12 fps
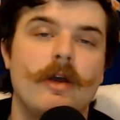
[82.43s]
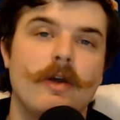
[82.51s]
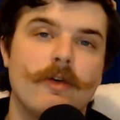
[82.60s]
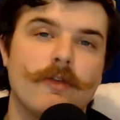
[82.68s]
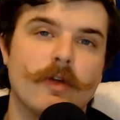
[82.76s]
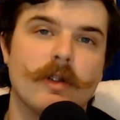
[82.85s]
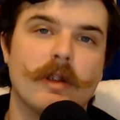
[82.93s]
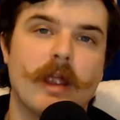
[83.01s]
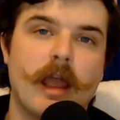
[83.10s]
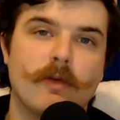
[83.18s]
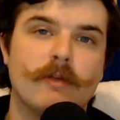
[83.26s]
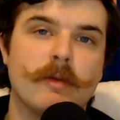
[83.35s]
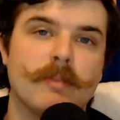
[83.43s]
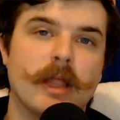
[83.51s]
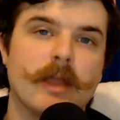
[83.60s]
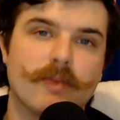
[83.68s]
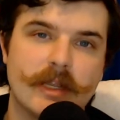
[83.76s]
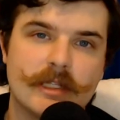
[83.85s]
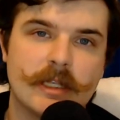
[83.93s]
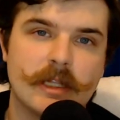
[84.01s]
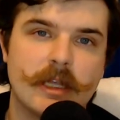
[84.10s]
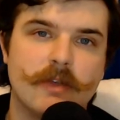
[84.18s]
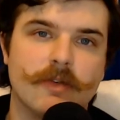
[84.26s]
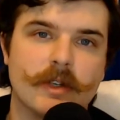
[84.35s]
for how we've been playing
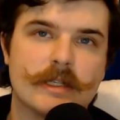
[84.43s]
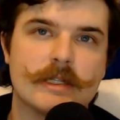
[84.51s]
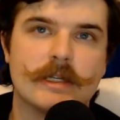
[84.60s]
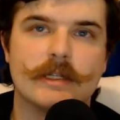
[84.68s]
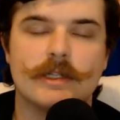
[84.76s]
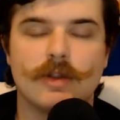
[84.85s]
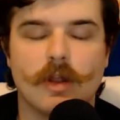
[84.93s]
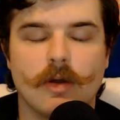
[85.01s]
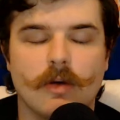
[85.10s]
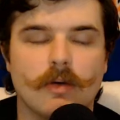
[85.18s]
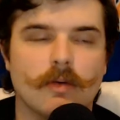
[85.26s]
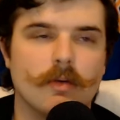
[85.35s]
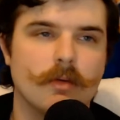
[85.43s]
recently versus, the